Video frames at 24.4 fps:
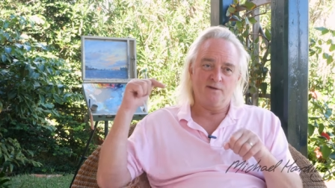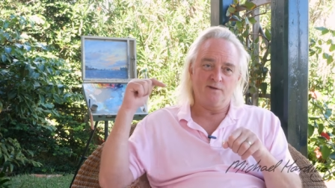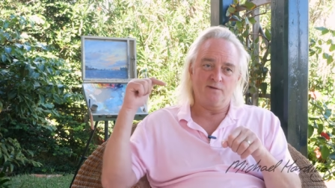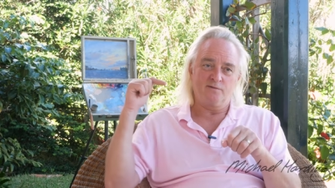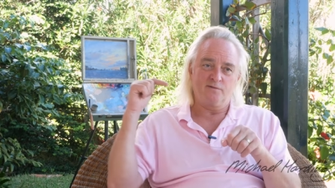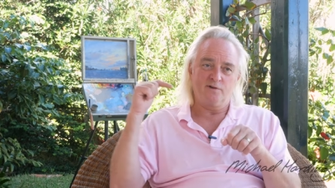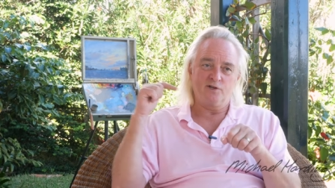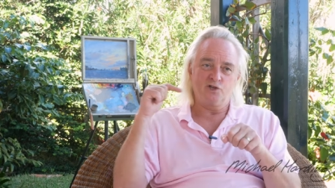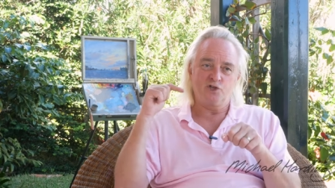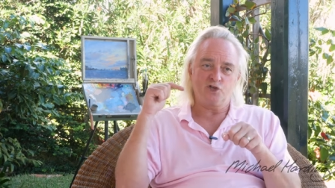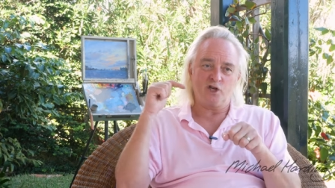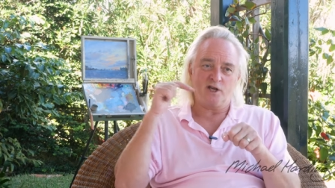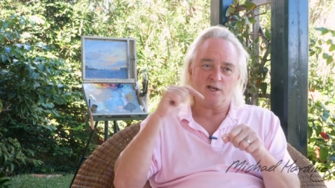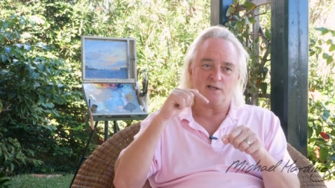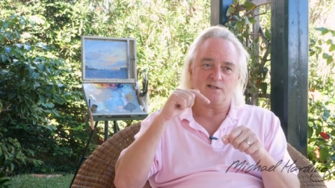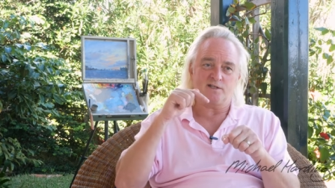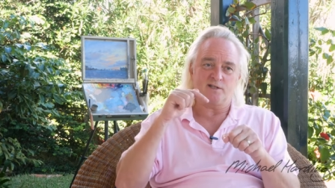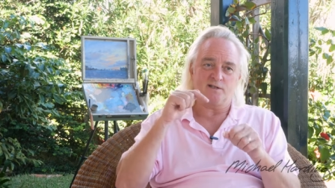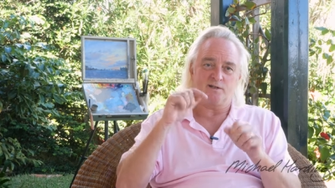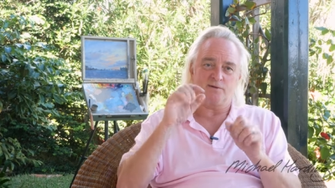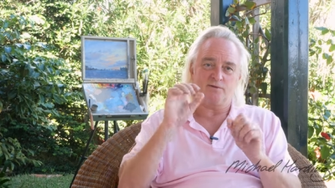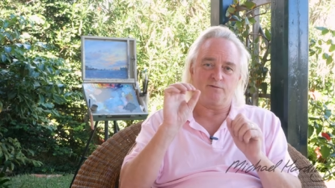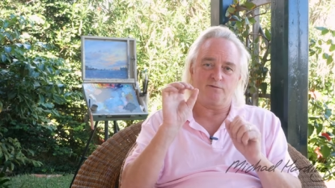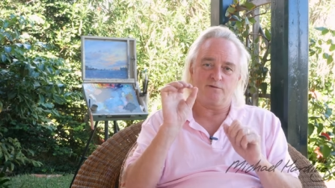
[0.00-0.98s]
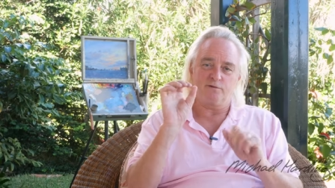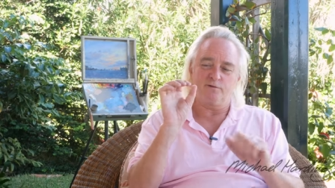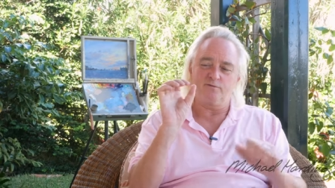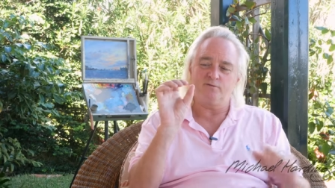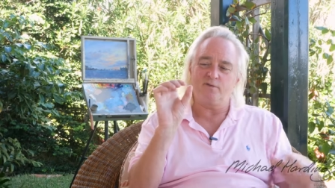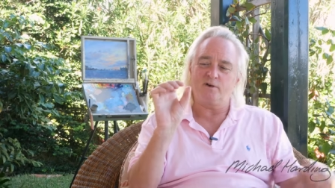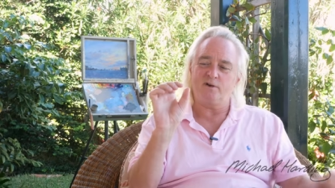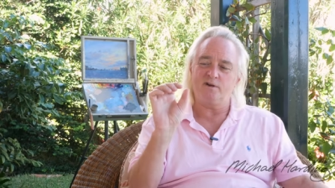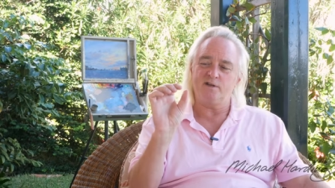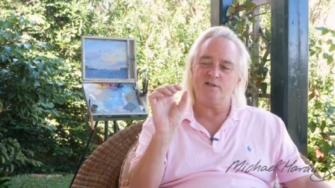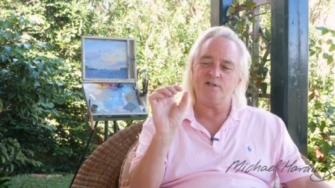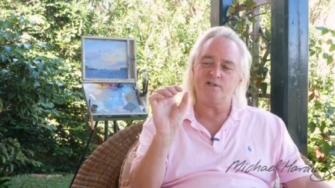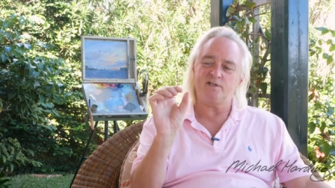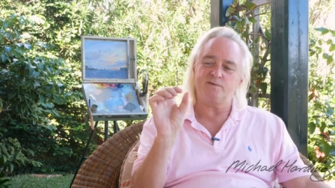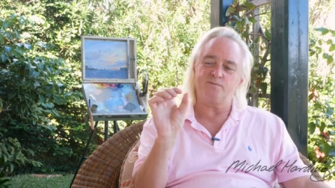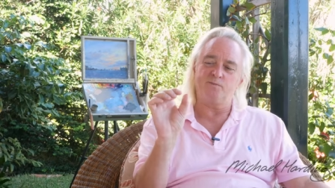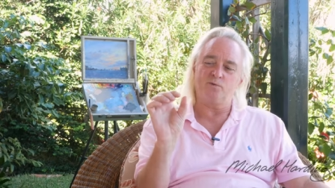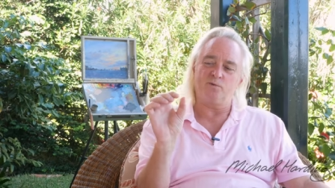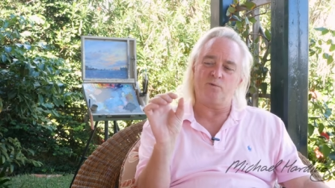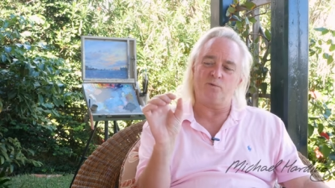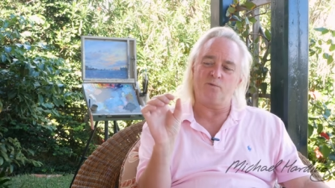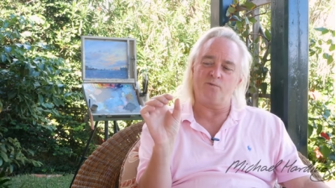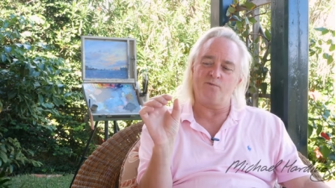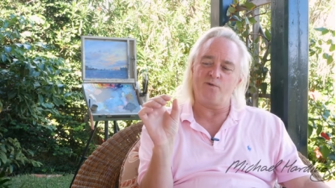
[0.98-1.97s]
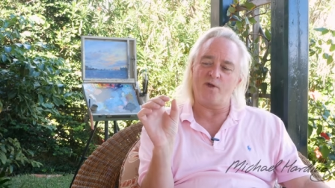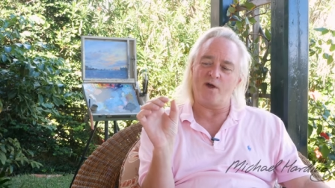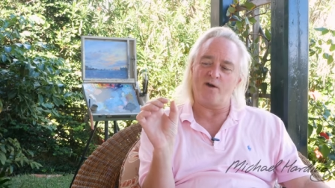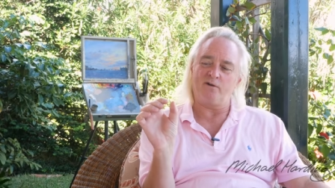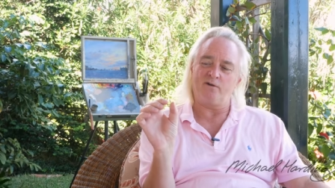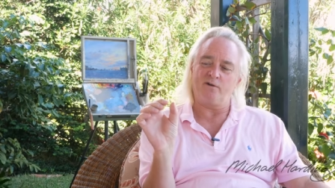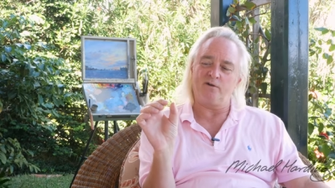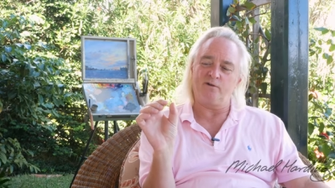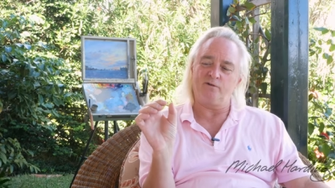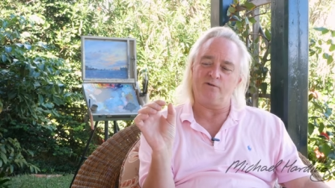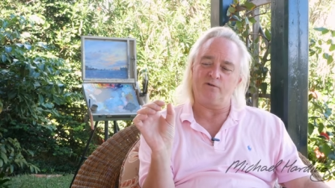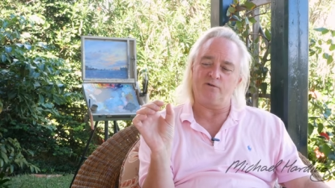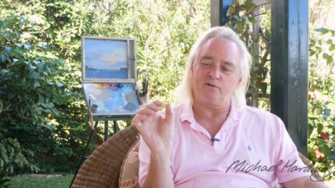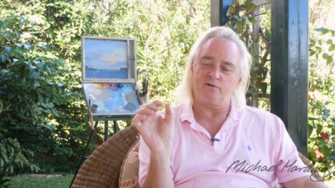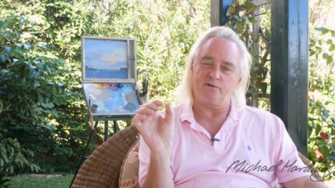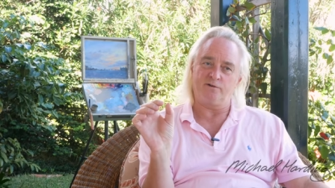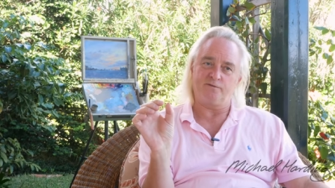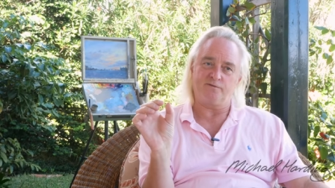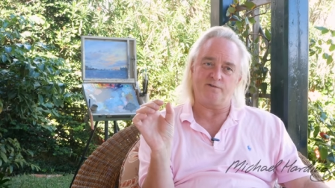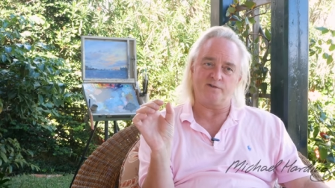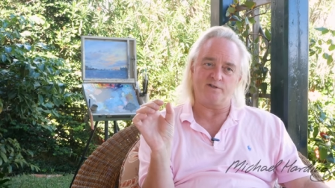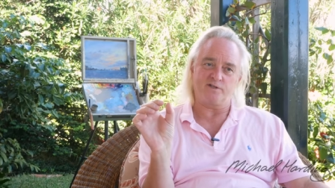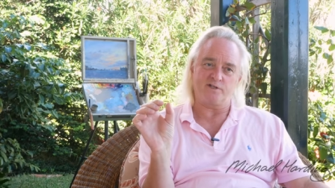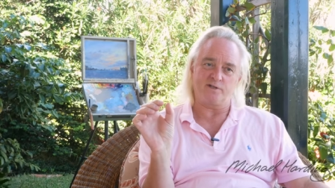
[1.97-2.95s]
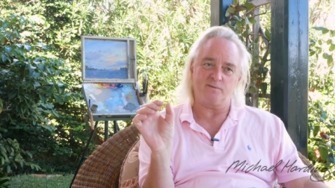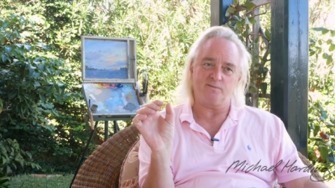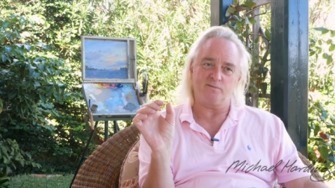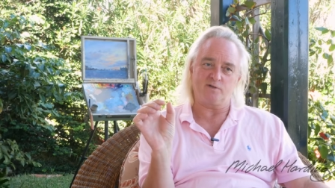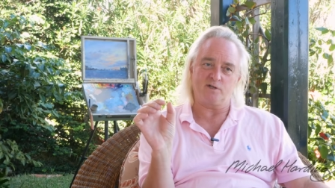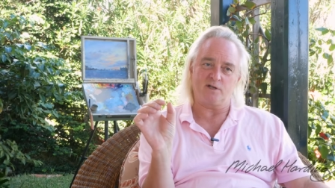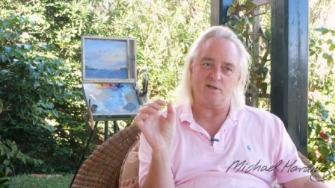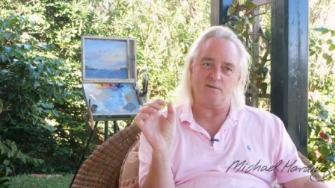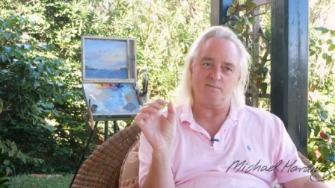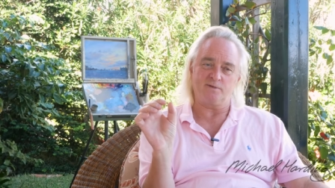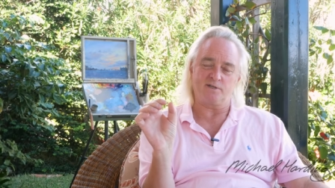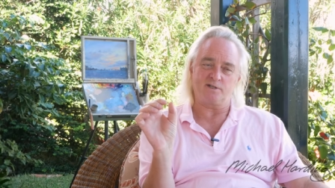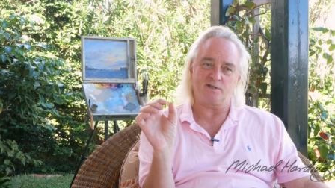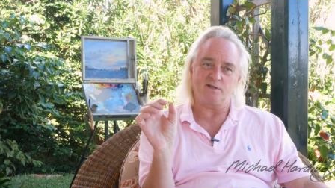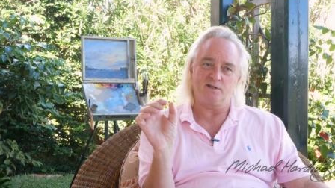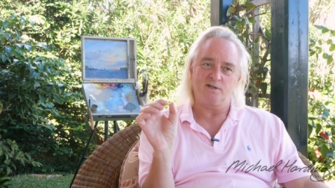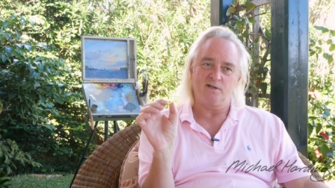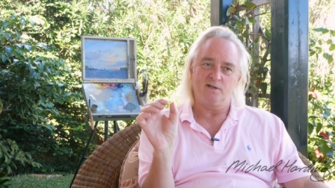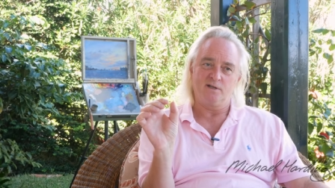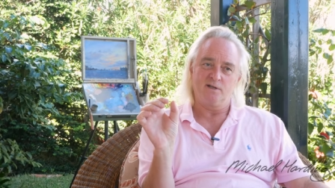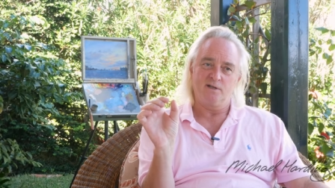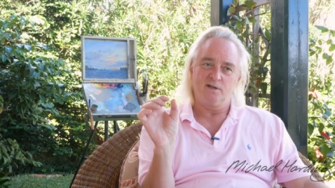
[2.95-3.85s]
you're injecting through a very small, narrow orifice, sometimes